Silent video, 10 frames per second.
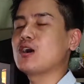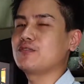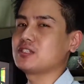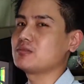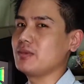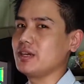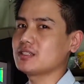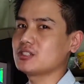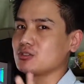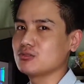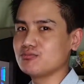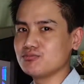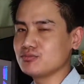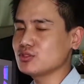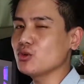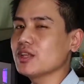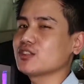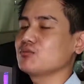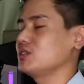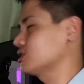office mates who don't like
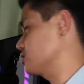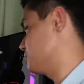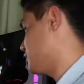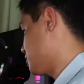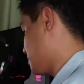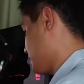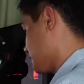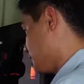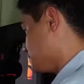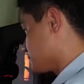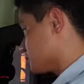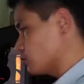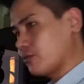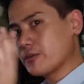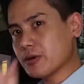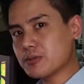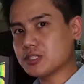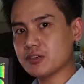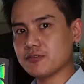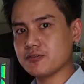to be disturbed otherwise. So for
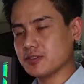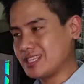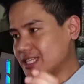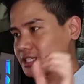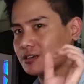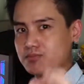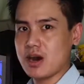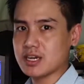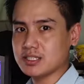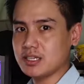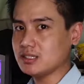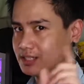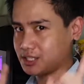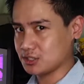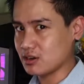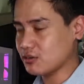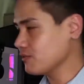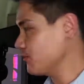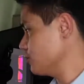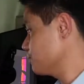purposes of this unboxing, this is not a
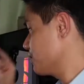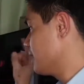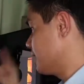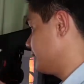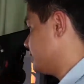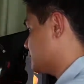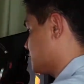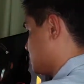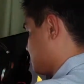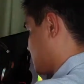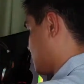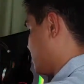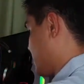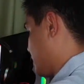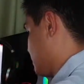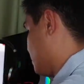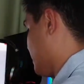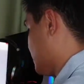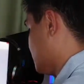review, let's compare it with